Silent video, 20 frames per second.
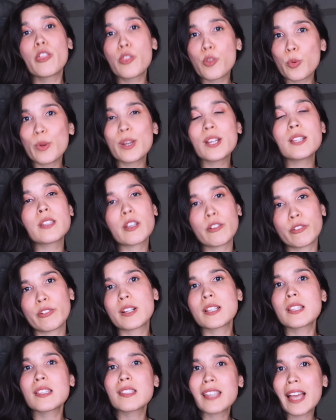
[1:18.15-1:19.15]
three
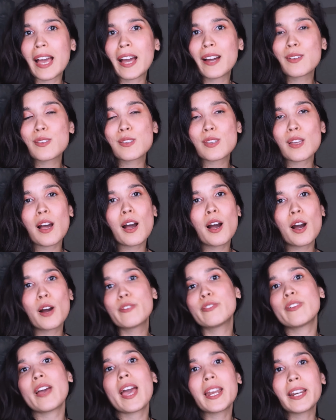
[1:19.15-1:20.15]
different styles
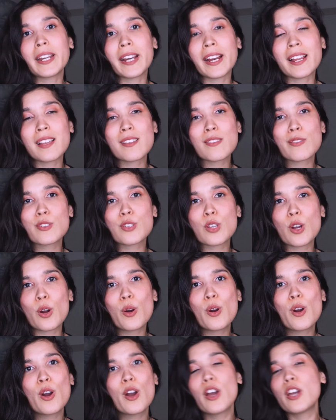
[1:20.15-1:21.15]
of editing
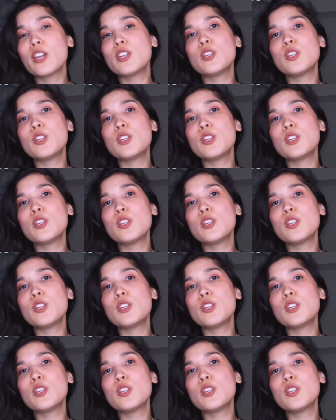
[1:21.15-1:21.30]
so